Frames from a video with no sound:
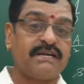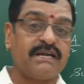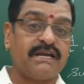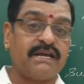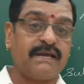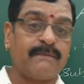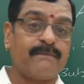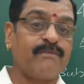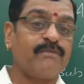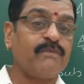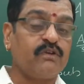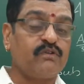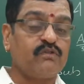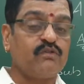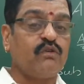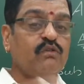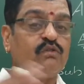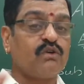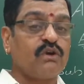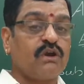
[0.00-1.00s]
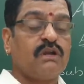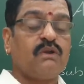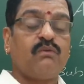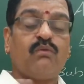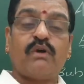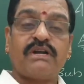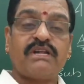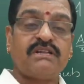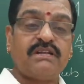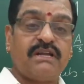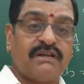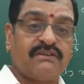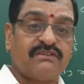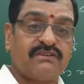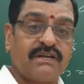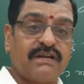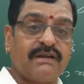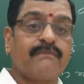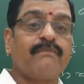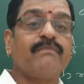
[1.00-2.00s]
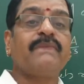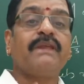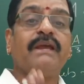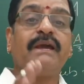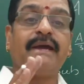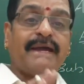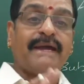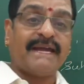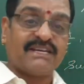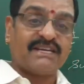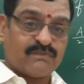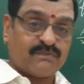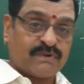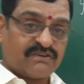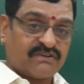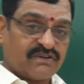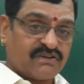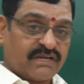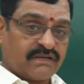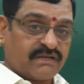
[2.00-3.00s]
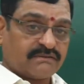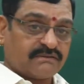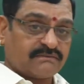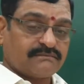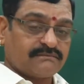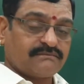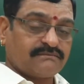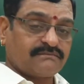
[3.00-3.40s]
A. So overall, what is the lesson? Expressing